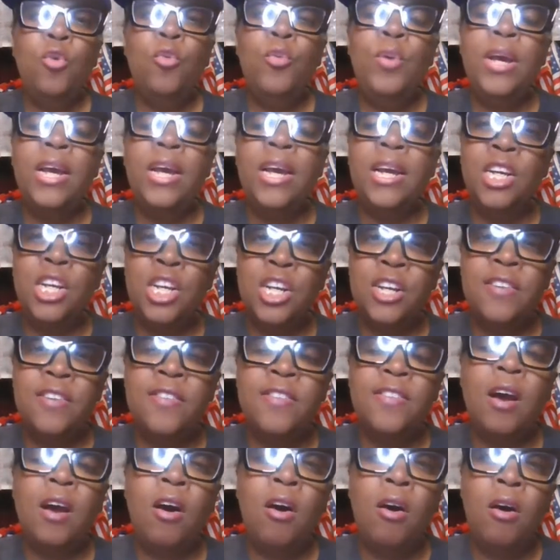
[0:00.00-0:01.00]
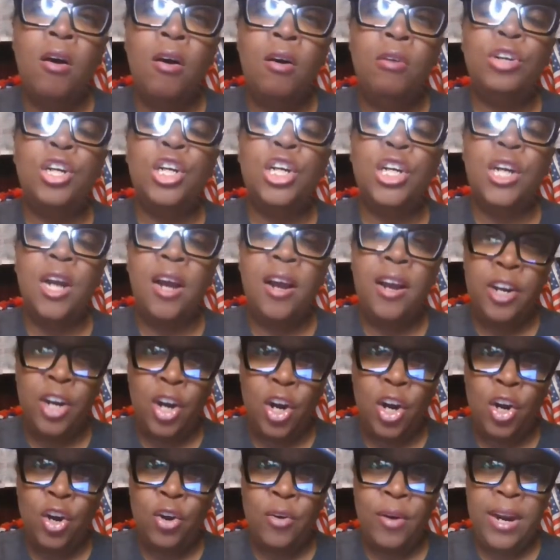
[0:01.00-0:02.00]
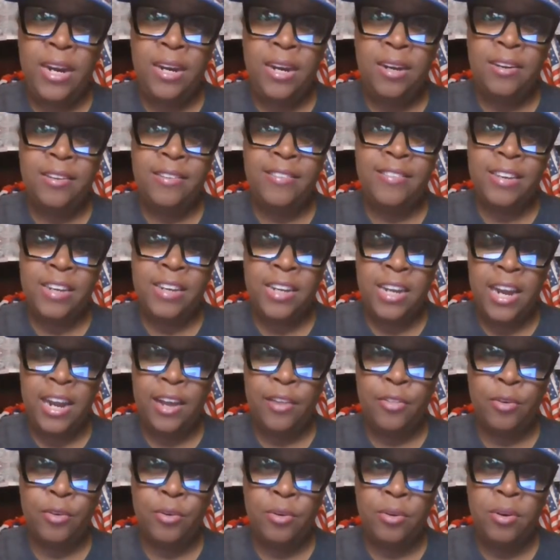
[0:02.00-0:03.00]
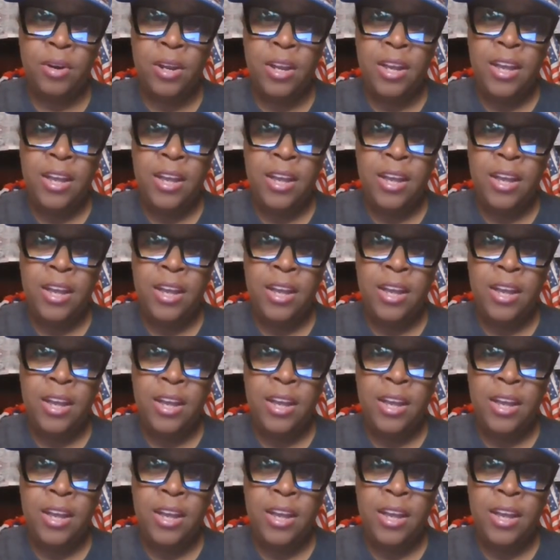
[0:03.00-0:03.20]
We can just all shine our greatness together